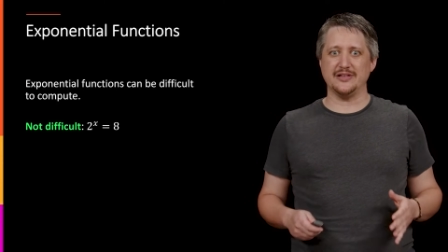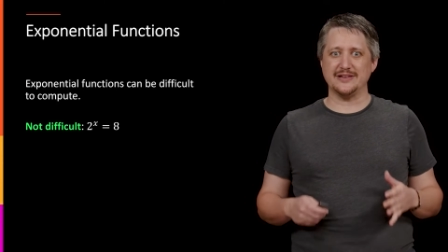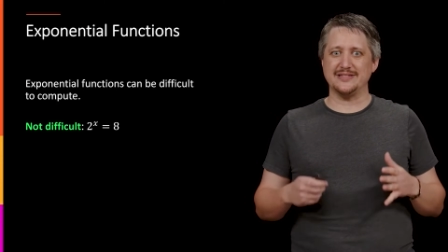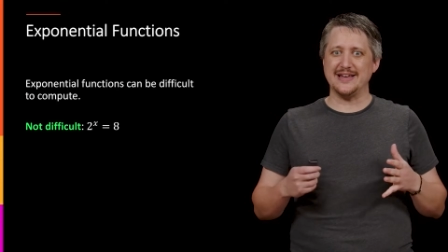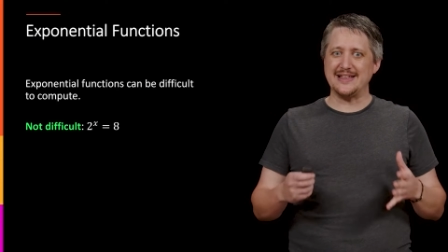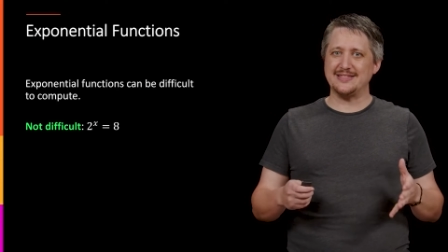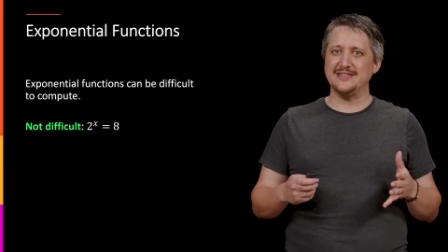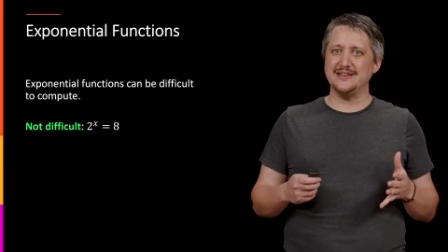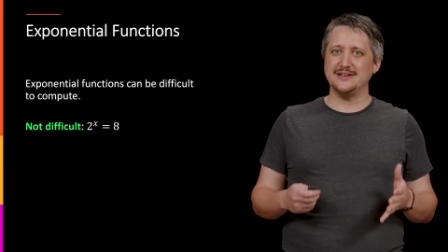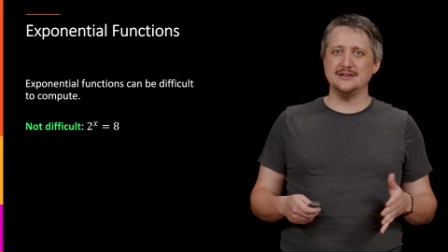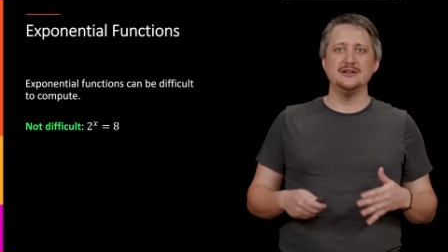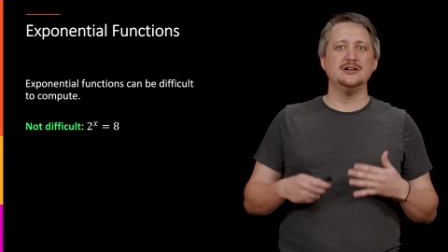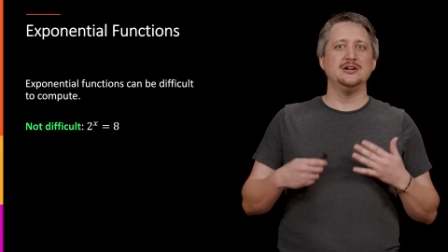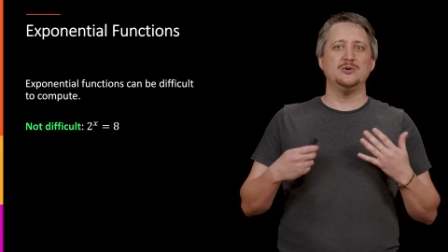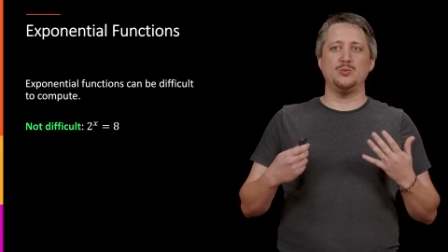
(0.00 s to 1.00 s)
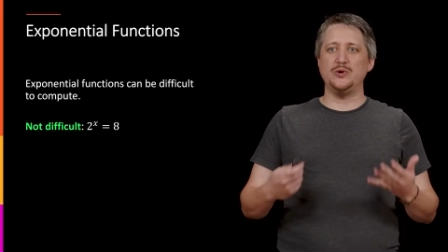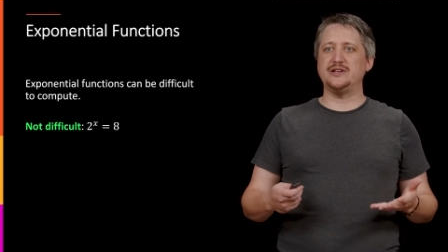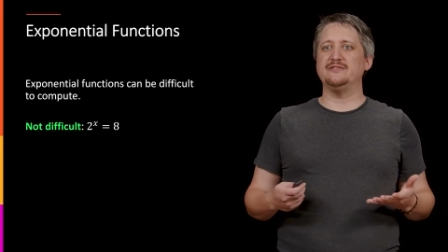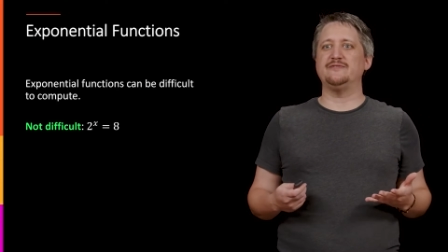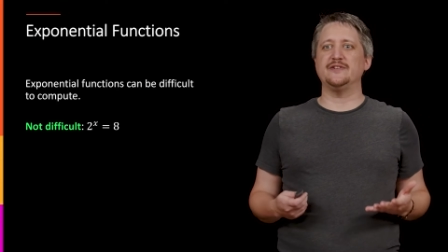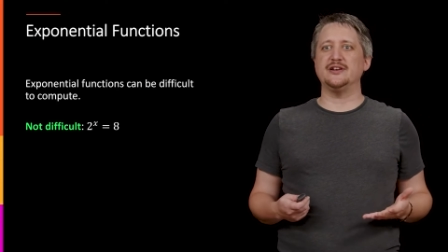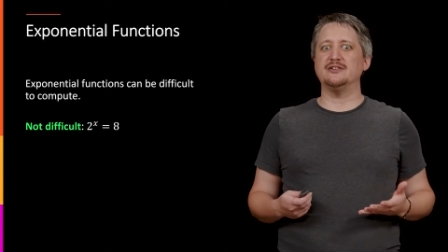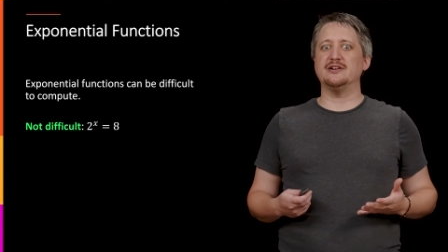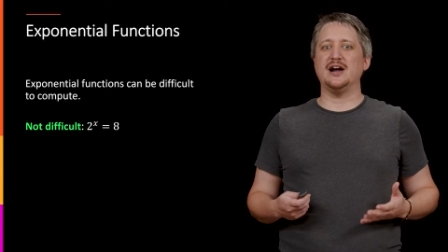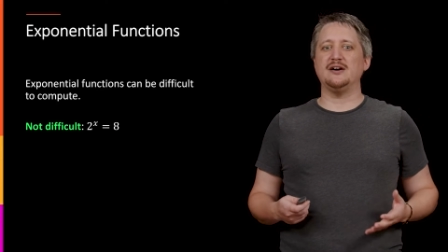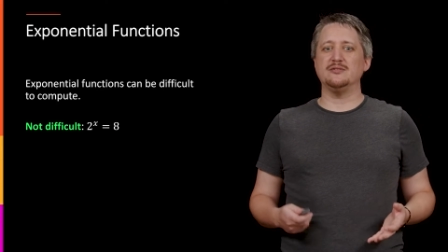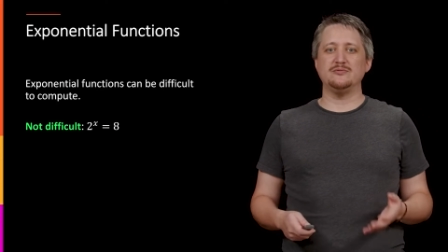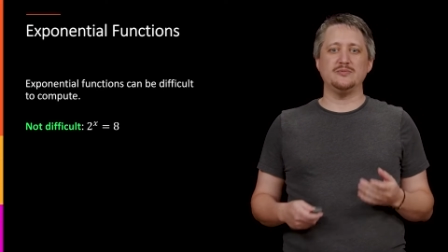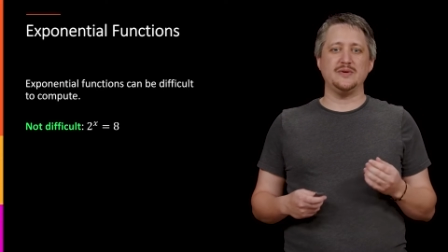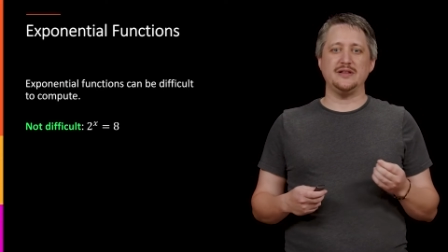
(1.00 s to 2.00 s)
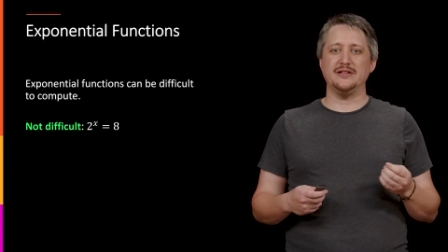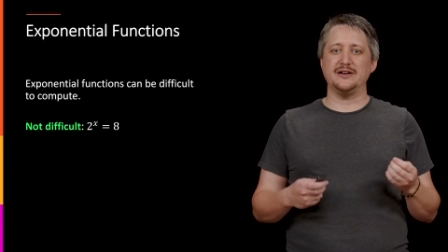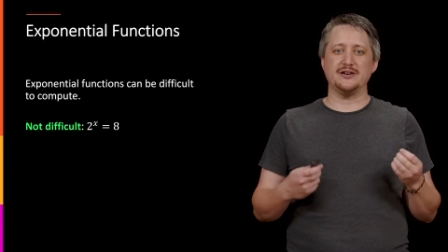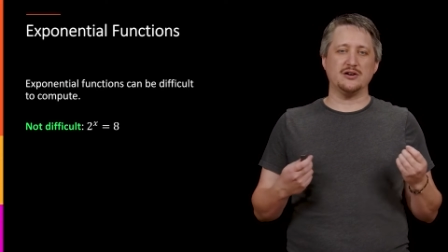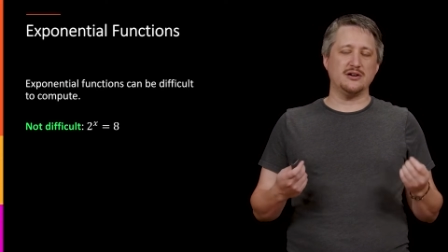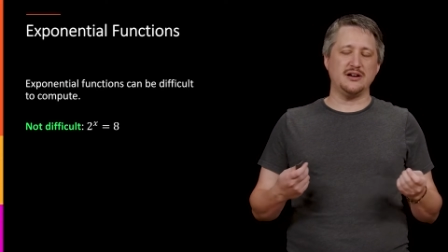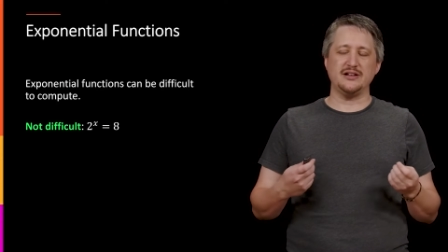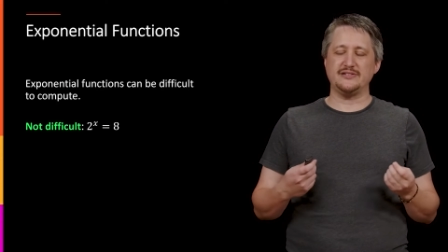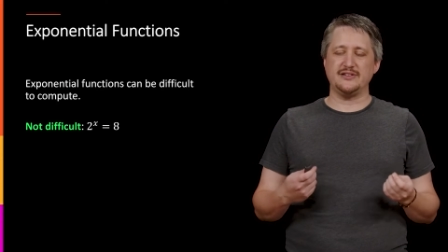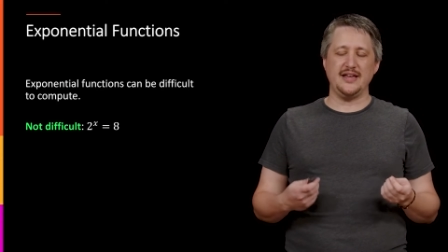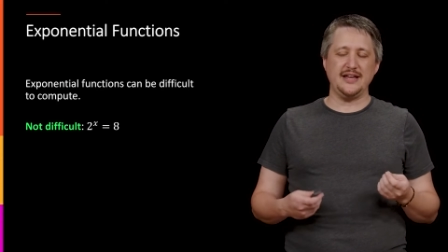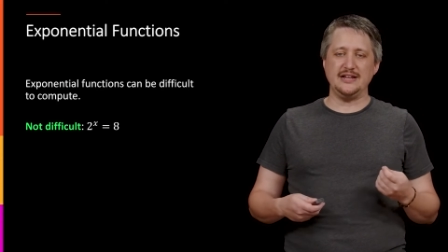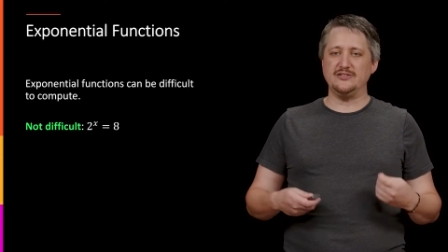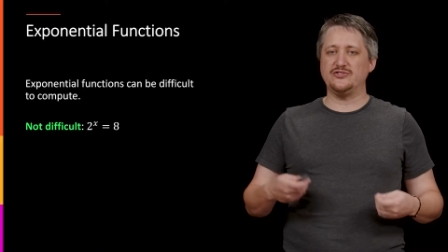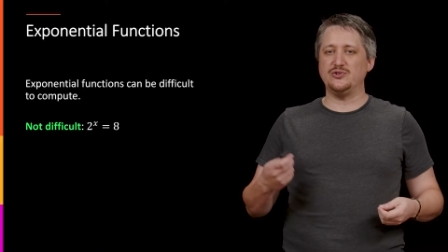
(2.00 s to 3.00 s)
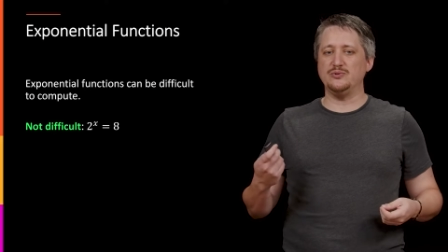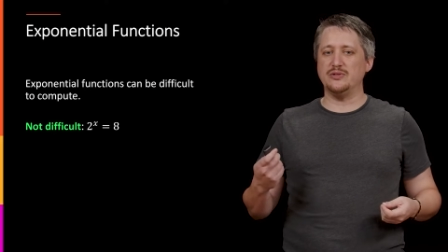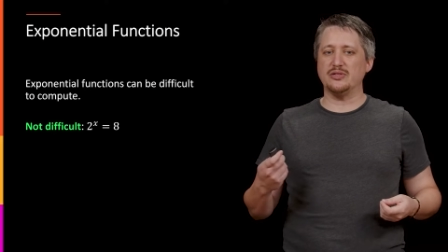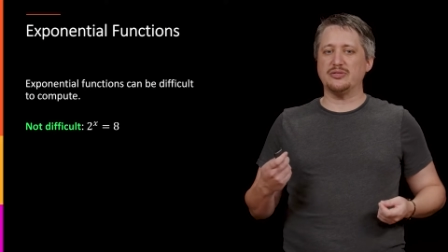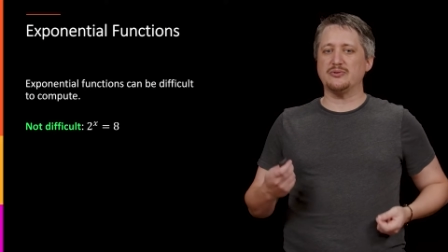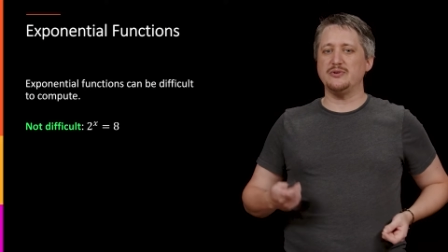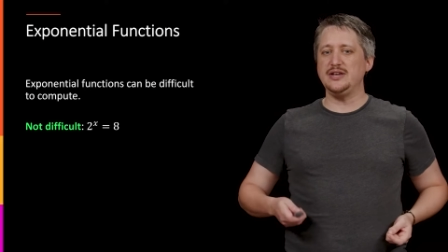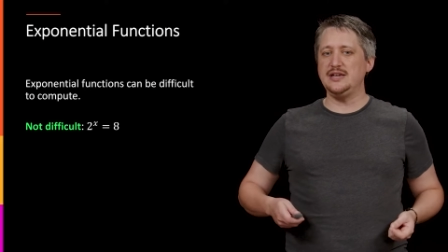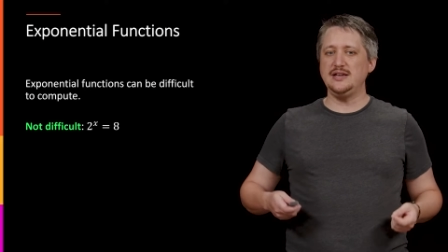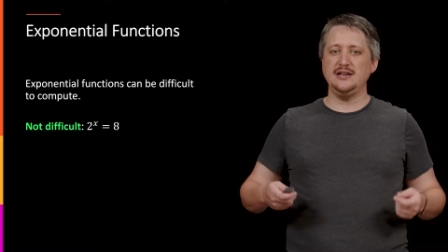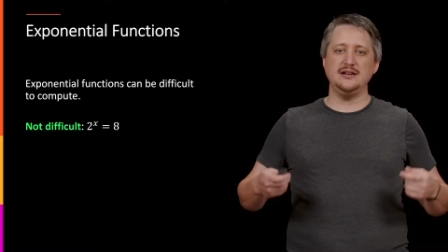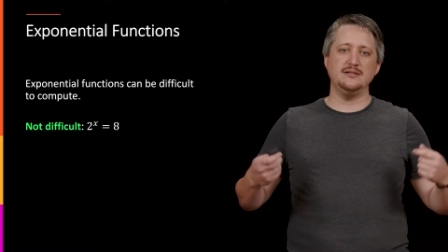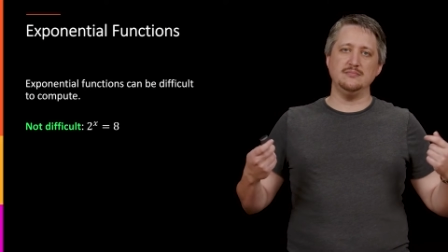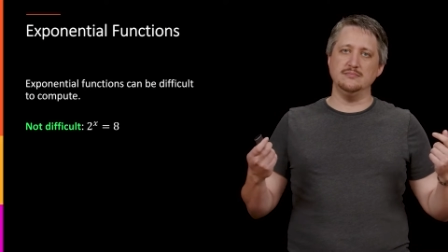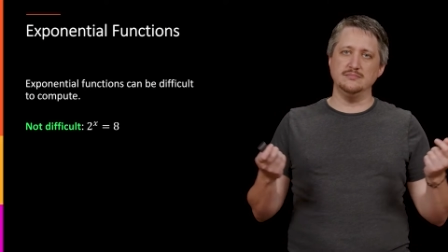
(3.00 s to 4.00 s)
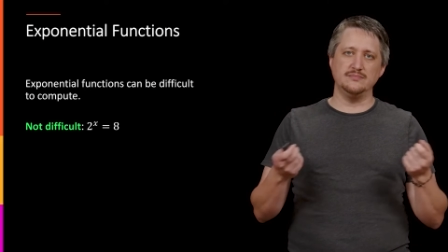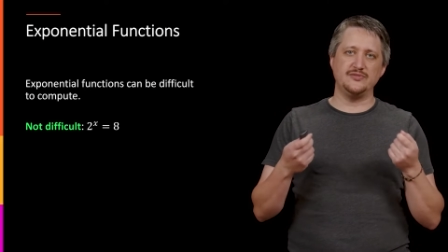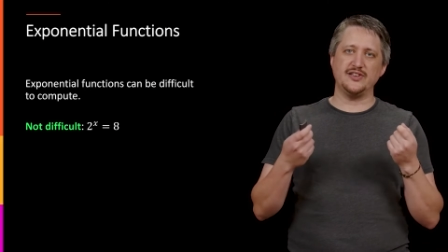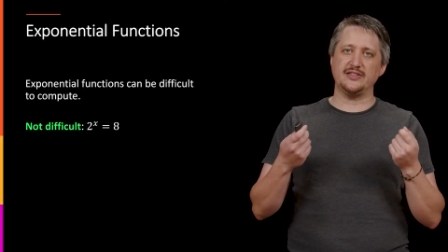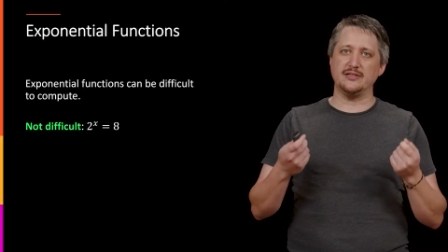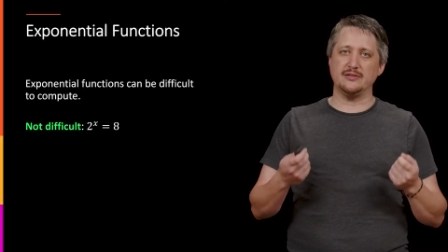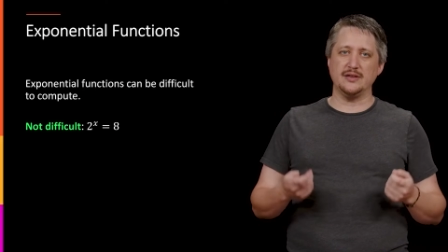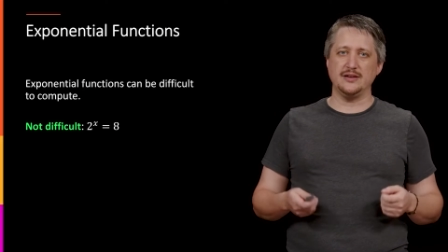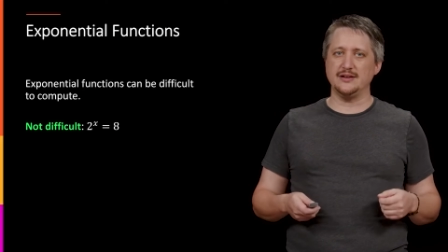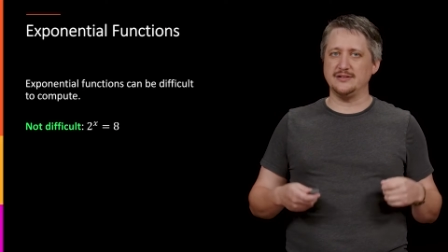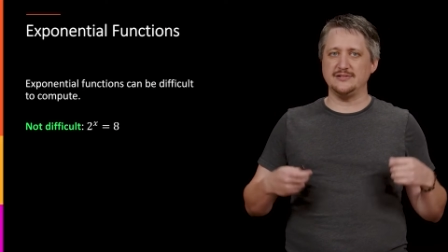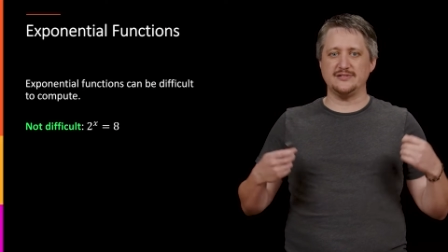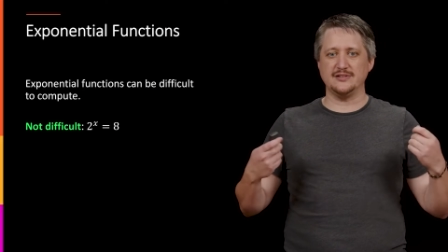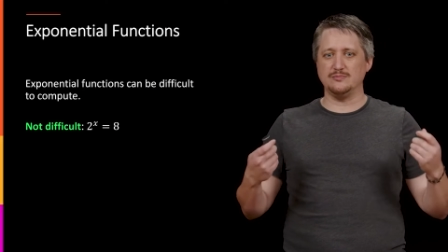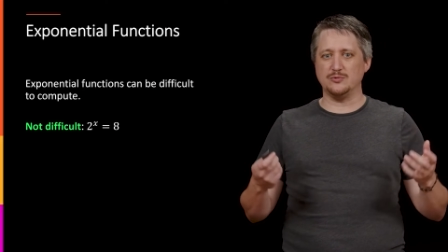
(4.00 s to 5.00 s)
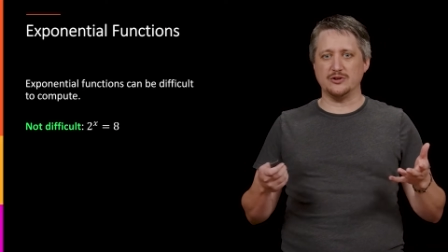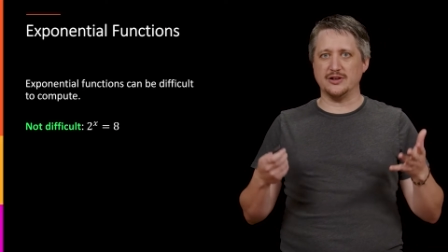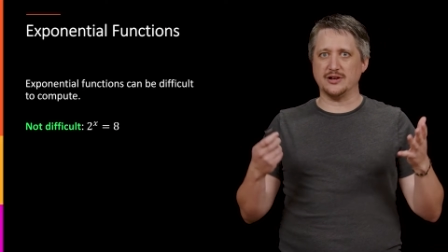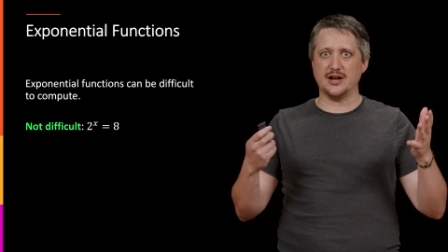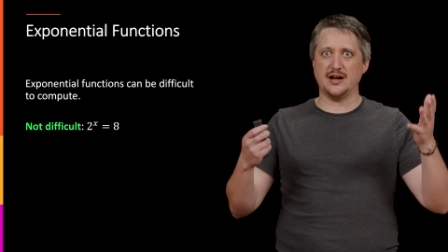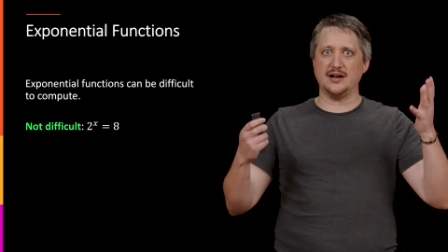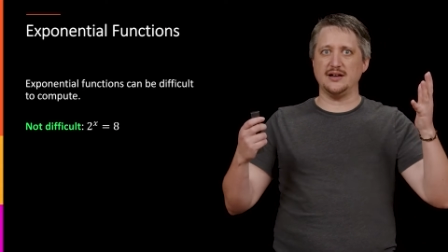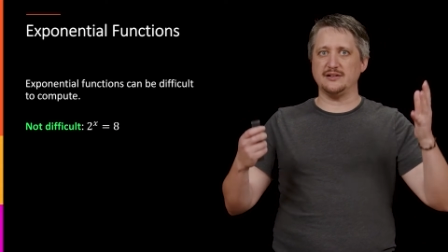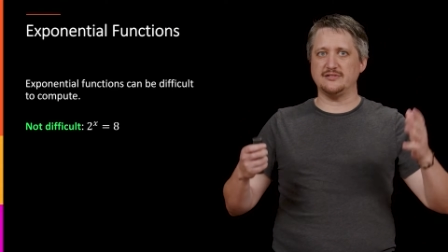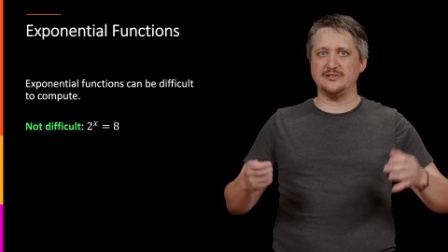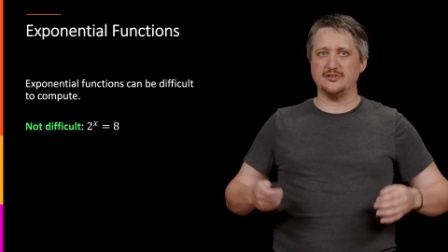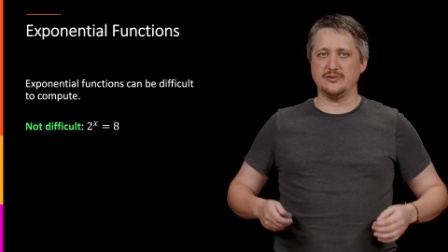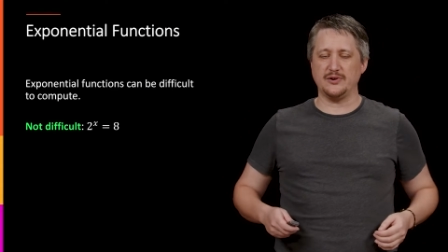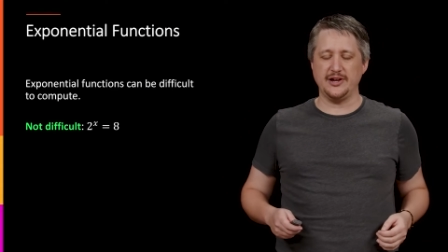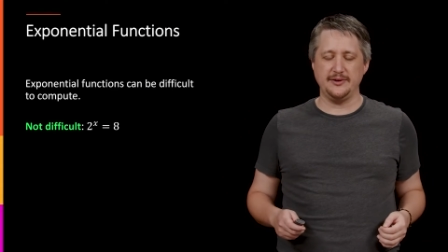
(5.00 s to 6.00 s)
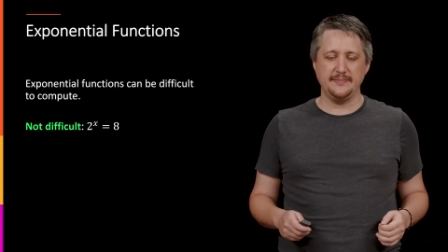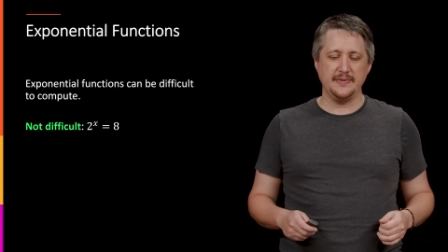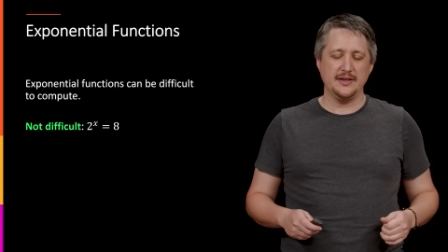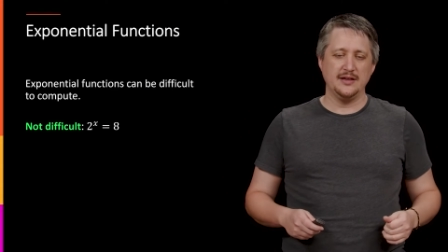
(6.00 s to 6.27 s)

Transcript: Like that thing we could figure out and be like, all right, eight is two to the three and set the things. And we're like, ah, x is three.